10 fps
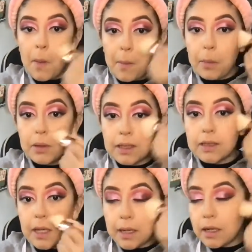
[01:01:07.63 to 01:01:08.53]
Blend
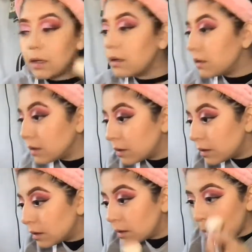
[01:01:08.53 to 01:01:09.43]
that in.
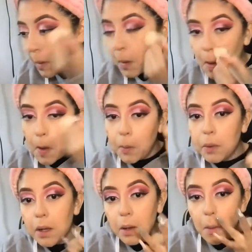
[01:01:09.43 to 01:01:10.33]
Oh
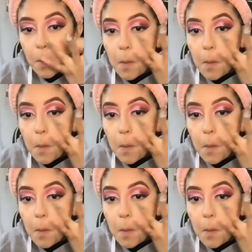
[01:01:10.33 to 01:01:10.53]
no.